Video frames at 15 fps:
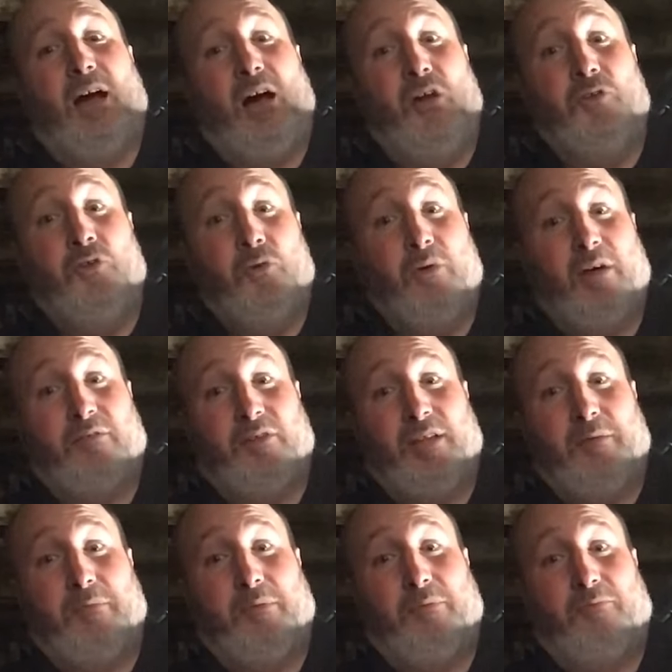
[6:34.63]
undo
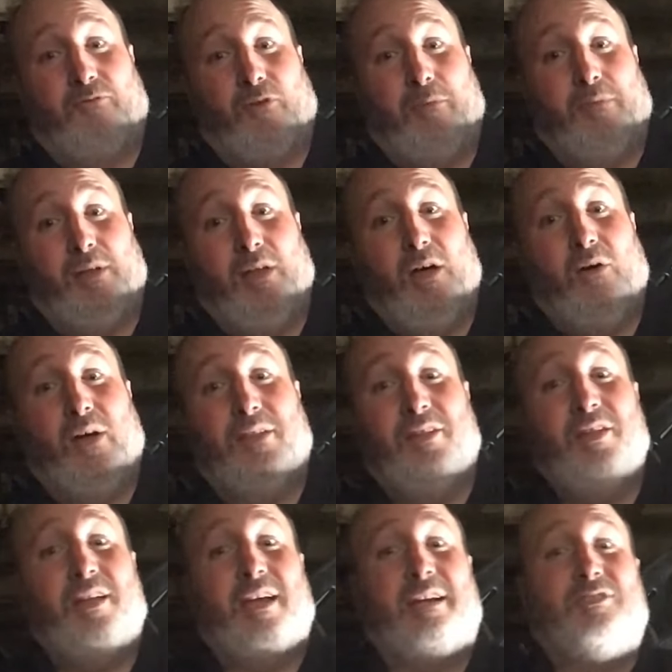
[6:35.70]
everything from below, and
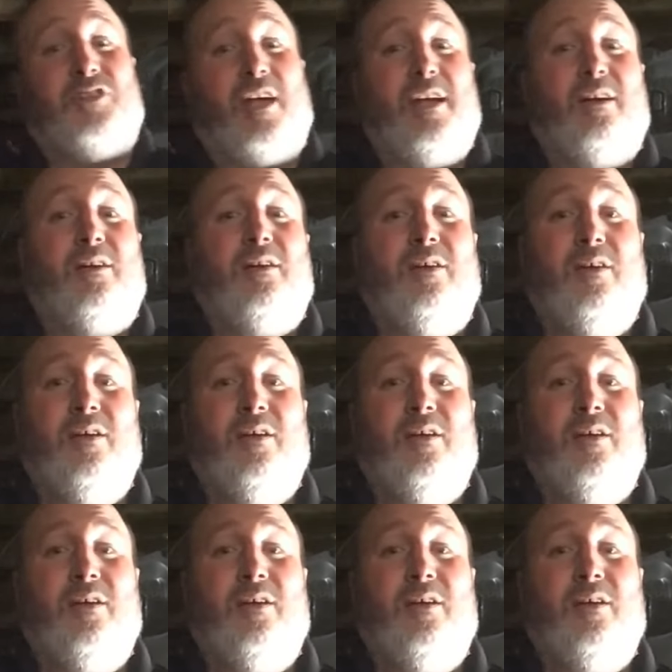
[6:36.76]
then you got to try to